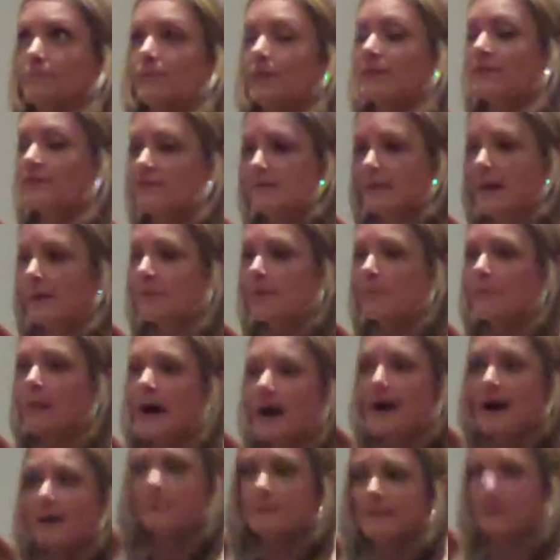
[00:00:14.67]
Plus, I'm a
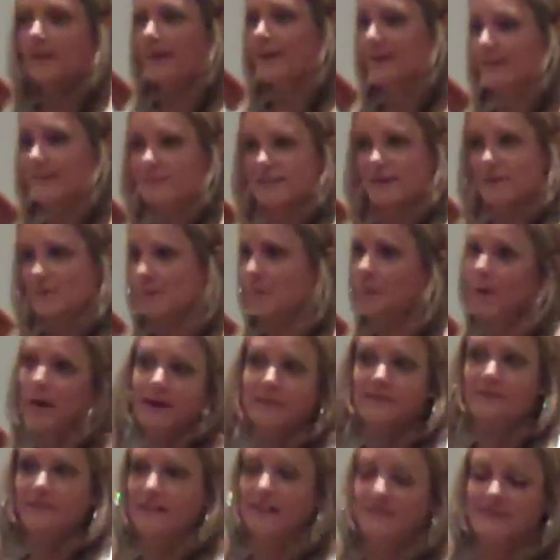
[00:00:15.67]
mom, and I'm a
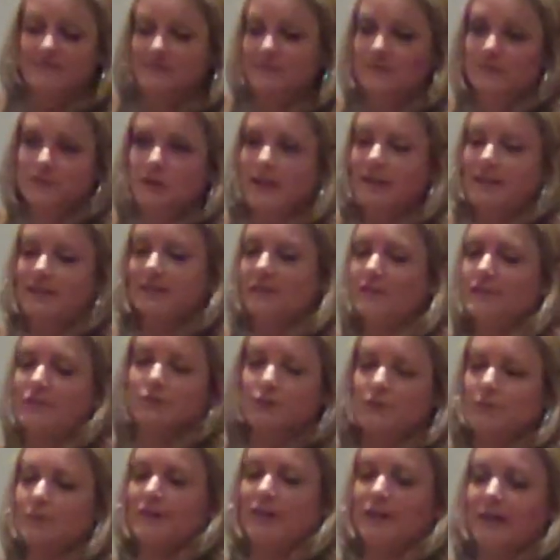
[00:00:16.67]
wife, and try to live a
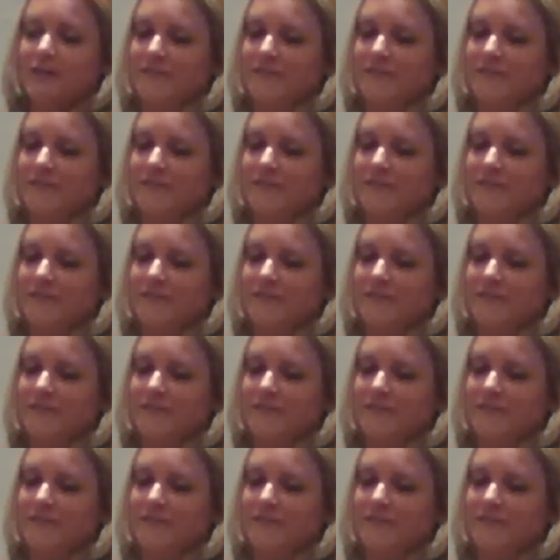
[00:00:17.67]
normal